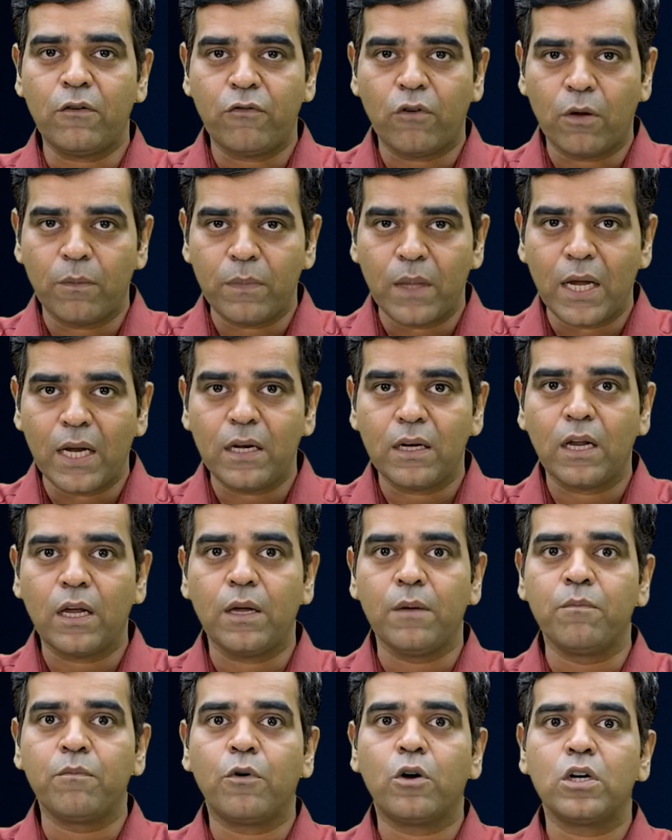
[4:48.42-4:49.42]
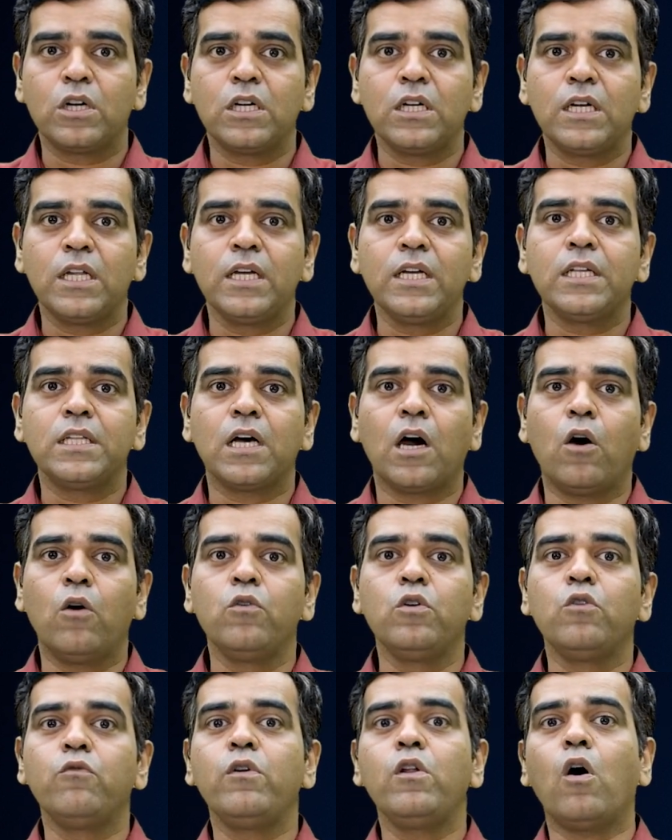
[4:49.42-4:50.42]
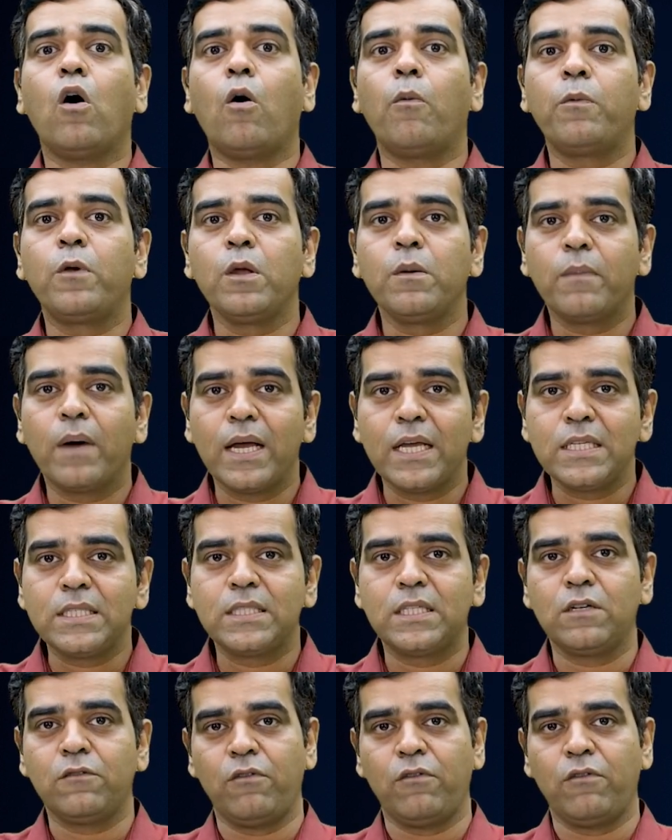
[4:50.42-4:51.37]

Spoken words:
from that, the important thing is how you will optimize the